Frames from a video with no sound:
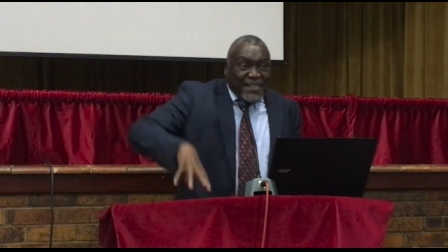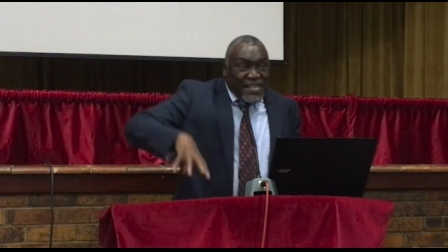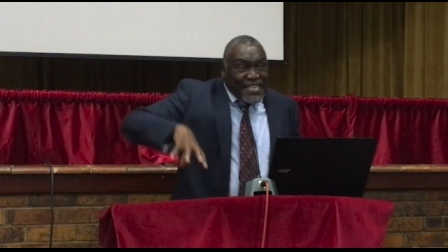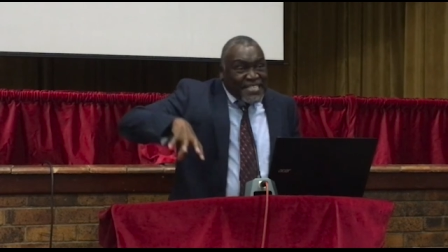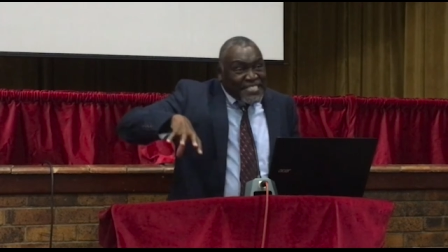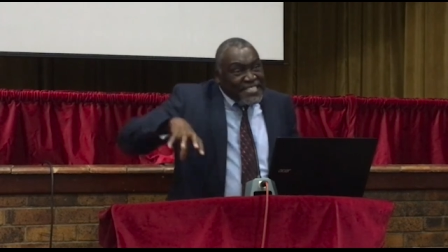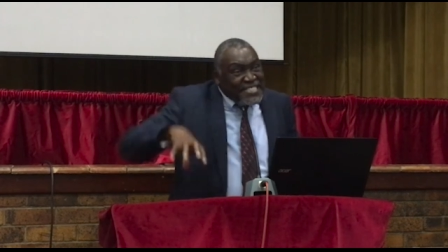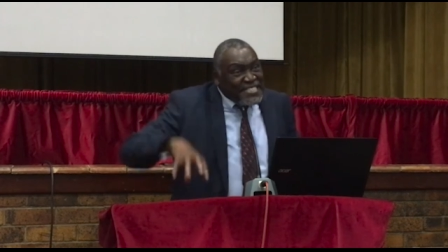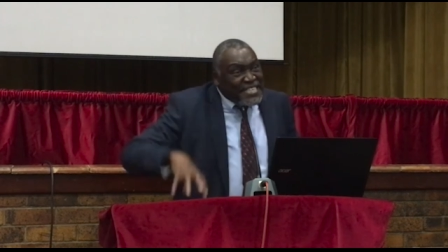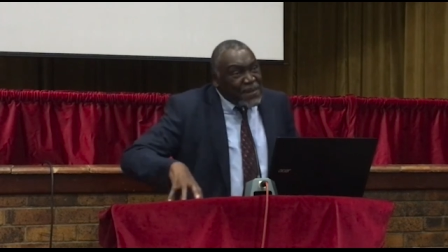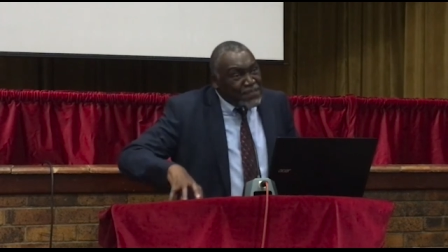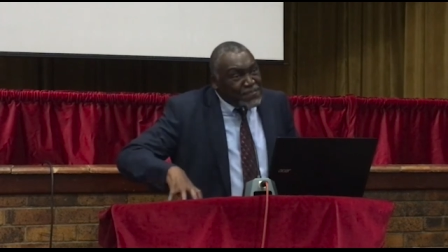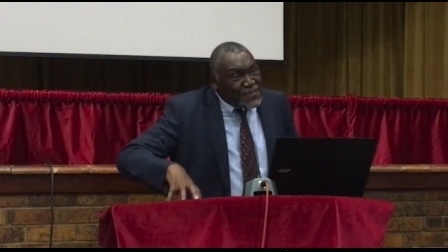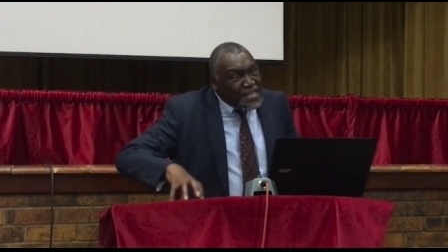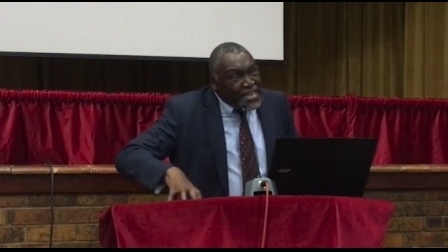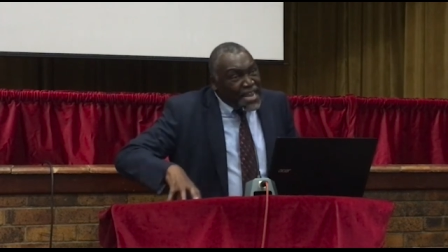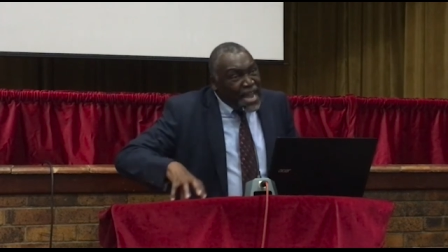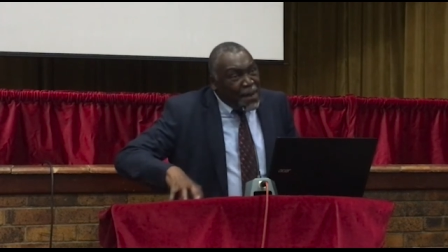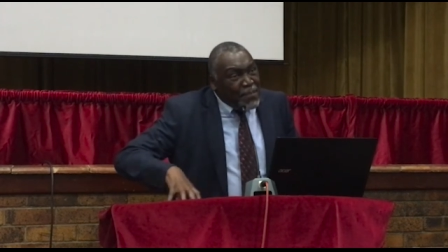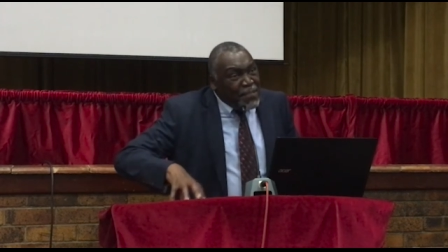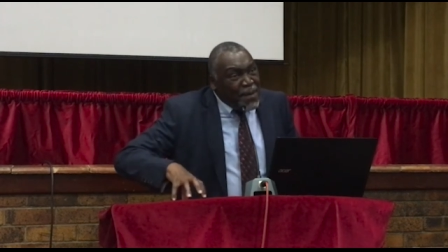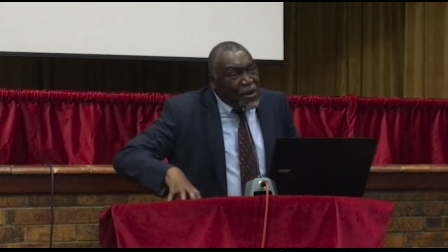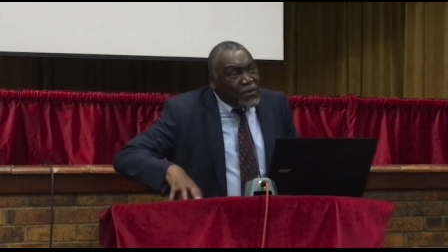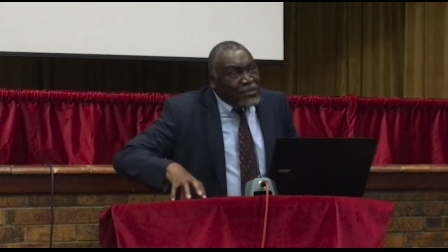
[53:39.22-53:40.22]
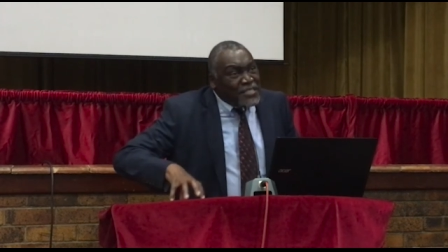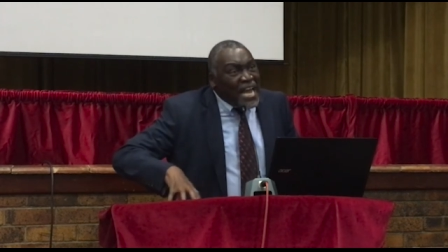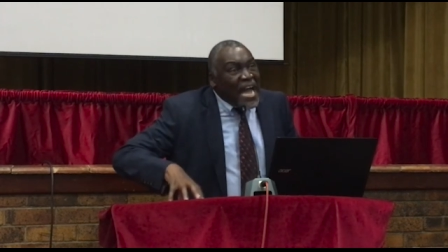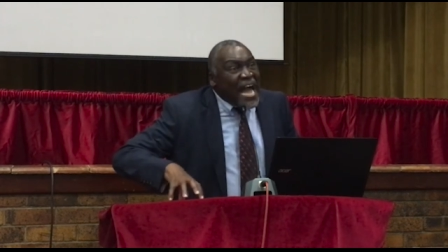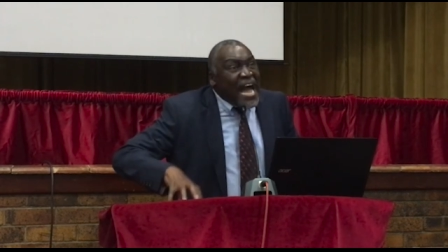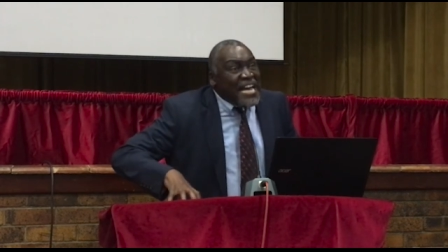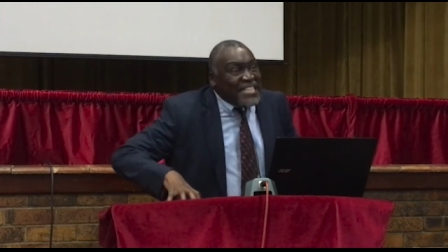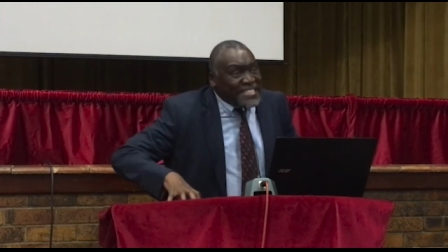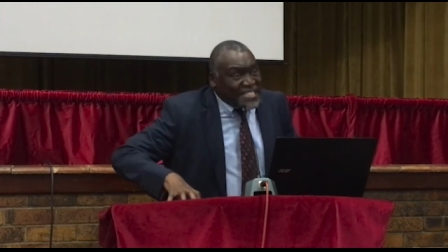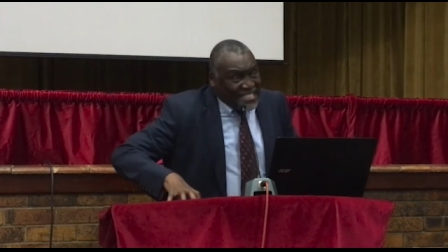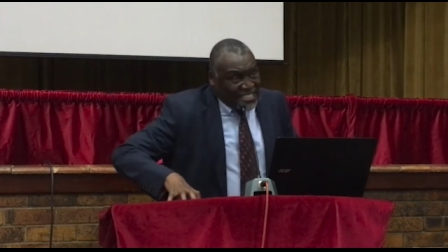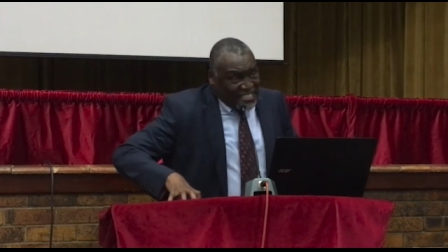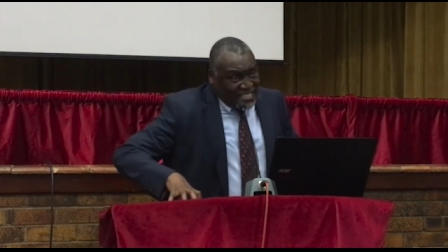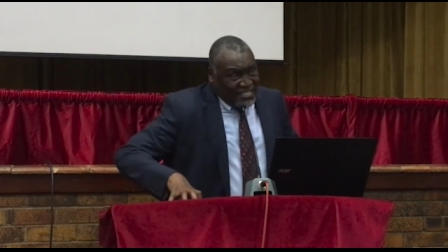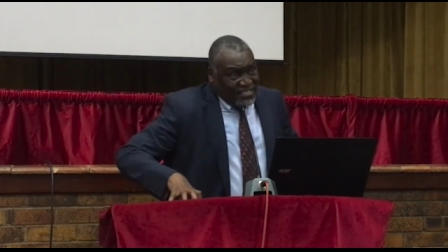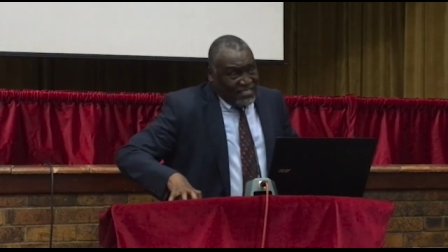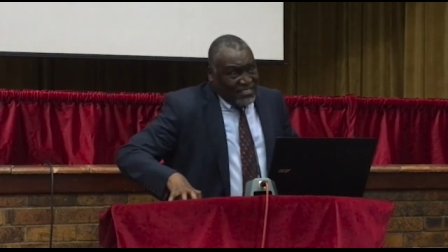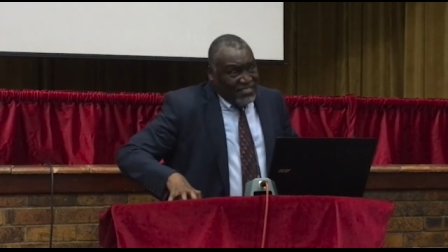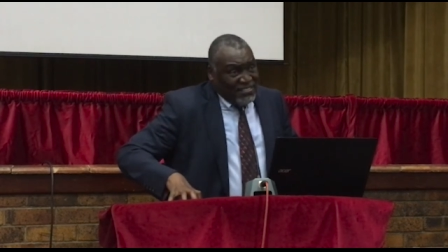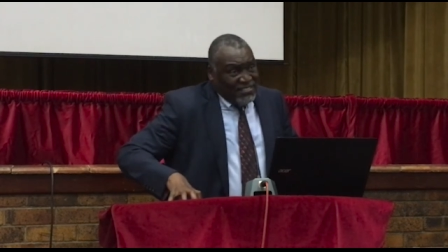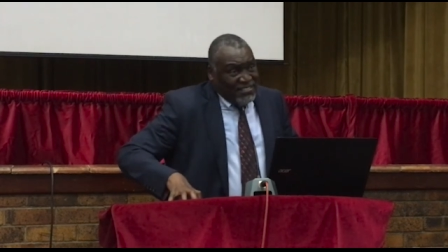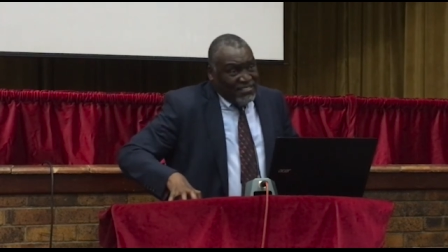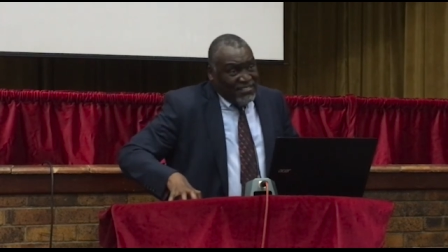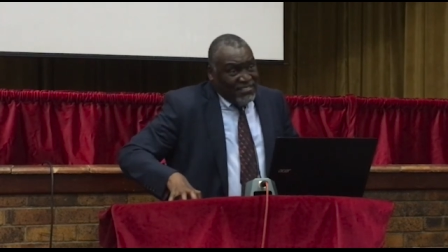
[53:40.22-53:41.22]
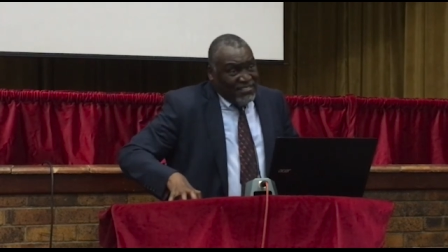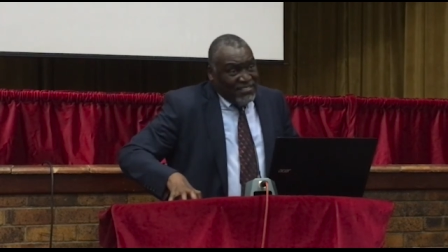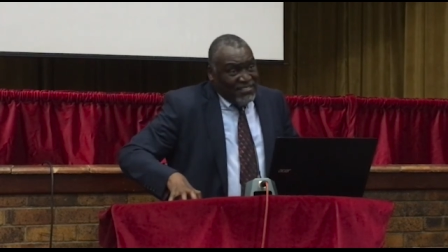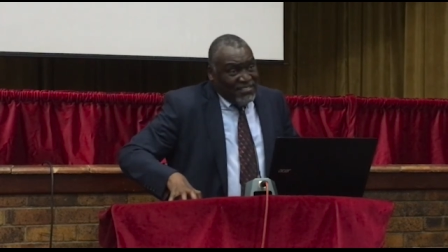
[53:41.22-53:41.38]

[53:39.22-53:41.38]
that there's something about us